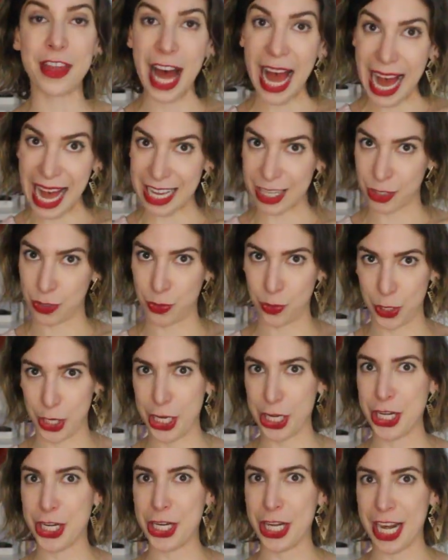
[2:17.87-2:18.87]
that's
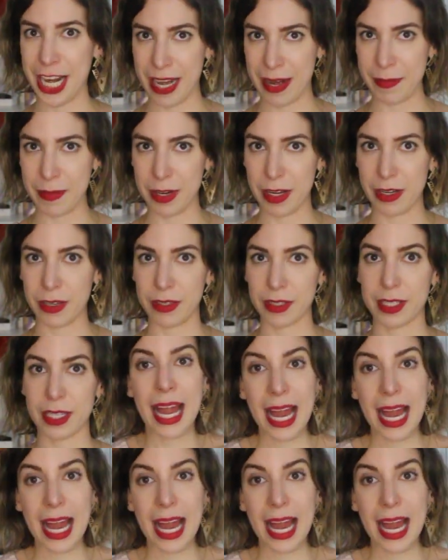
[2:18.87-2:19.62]
where your name goes.